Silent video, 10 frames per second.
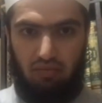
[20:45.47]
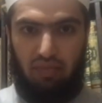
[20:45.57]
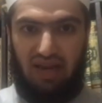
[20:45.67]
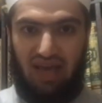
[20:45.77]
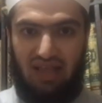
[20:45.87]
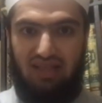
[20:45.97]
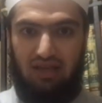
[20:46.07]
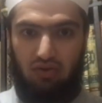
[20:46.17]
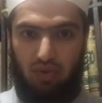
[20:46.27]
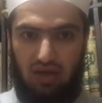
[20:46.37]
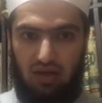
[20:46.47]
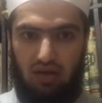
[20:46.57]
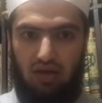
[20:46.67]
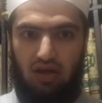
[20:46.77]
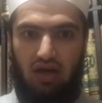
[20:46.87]
but
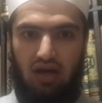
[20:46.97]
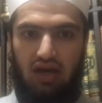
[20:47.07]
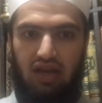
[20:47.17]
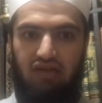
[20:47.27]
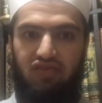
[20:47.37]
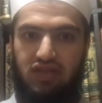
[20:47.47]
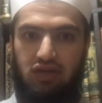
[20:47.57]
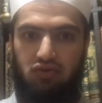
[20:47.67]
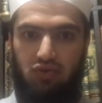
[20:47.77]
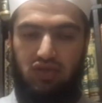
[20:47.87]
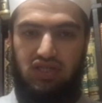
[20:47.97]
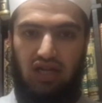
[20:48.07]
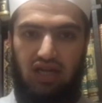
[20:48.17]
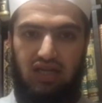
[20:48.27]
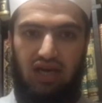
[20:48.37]
continuing in everything that you do,
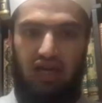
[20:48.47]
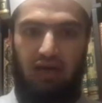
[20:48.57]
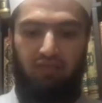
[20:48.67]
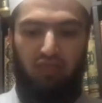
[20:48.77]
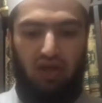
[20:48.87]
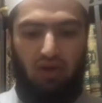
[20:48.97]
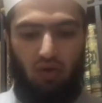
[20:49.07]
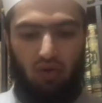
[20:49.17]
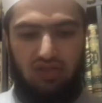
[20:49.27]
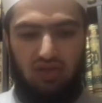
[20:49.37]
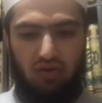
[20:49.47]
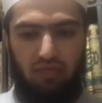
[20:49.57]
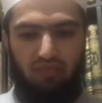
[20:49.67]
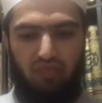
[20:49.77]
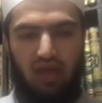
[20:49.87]
inshallah ta'ala.
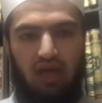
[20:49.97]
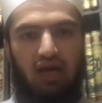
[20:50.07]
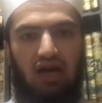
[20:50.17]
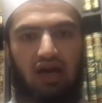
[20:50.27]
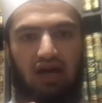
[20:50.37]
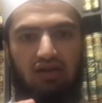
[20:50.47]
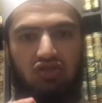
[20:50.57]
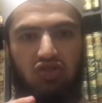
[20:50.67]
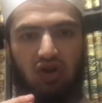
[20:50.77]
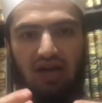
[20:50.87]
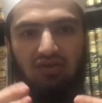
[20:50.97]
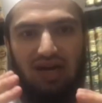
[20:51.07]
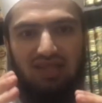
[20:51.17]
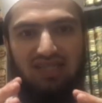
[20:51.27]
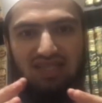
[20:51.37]
Also, uh, try to
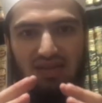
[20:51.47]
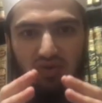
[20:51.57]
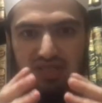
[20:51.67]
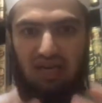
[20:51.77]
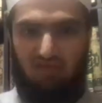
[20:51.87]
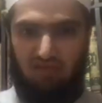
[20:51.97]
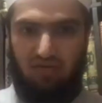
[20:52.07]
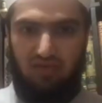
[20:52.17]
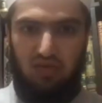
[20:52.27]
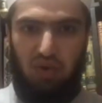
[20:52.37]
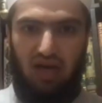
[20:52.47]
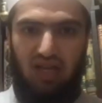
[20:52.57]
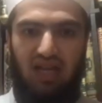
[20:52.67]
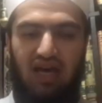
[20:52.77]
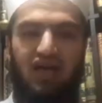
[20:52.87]
understand yourself,
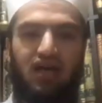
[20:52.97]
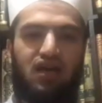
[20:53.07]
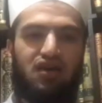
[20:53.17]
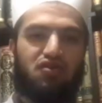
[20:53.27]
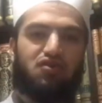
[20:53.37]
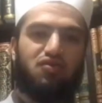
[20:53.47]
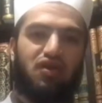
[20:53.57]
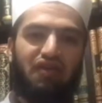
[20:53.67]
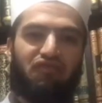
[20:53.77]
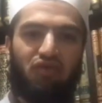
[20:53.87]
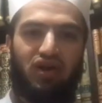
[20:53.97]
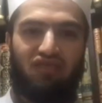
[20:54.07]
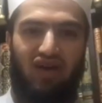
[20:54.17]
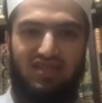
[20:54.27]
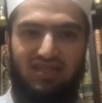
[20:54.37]
subhanAllah. You know, every one
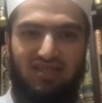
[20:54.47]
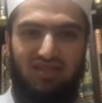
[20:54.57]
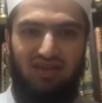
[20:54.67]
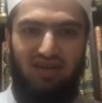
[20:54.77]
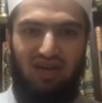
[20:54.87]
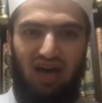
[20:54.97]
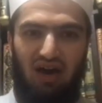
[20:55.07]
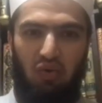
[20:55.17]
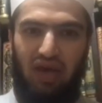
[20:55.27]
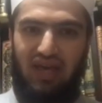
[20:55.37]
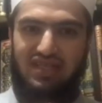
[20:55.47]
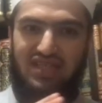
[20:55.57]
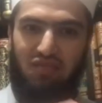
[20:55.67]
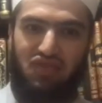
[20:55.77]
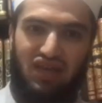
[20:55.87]
of us are weak in
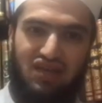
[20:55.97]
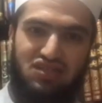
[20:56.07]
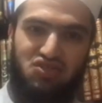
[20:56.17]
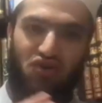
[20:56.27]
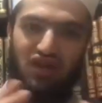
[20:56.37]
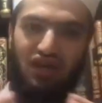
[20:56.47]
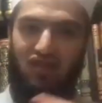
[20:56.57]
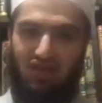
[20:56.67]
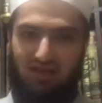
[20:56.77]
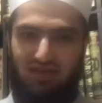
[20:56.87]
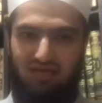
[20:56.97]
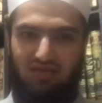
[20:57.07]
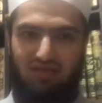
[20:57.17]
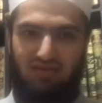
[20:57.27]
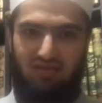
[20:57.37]
some things and strong in other things.
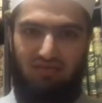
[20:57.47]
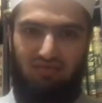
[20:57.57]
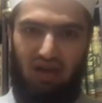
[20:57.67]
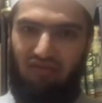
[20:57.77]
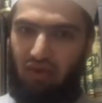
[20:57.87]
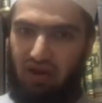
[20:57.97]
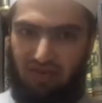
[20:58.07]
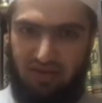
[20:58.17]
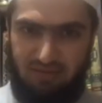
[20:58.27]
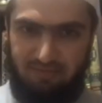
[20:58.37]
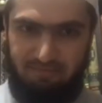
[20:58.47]
Every one of us